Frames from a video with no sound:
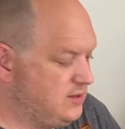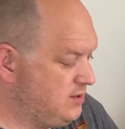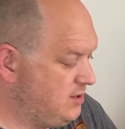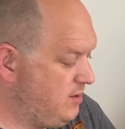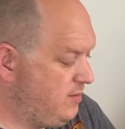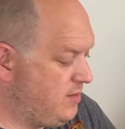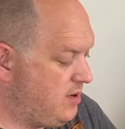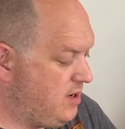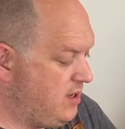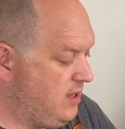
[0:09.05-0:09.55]
to
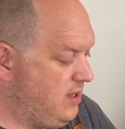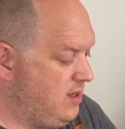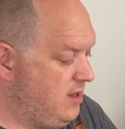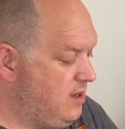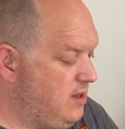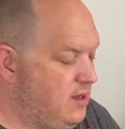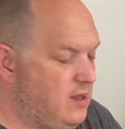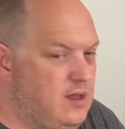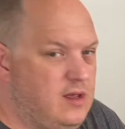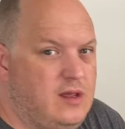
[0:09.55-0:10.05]
my
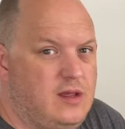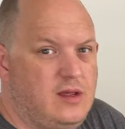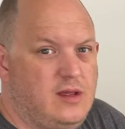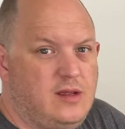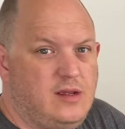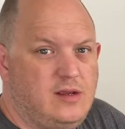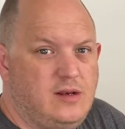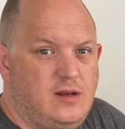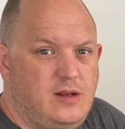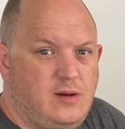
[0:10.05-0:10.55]

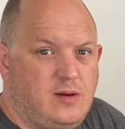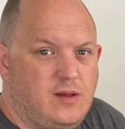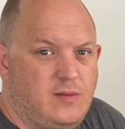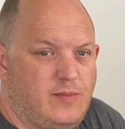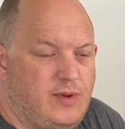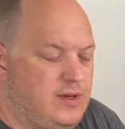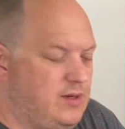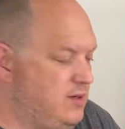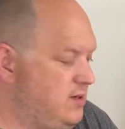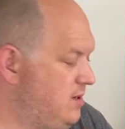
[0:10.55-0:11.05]
new
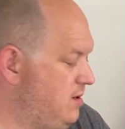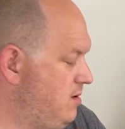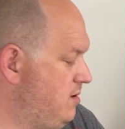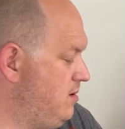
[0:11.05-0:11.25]
computer.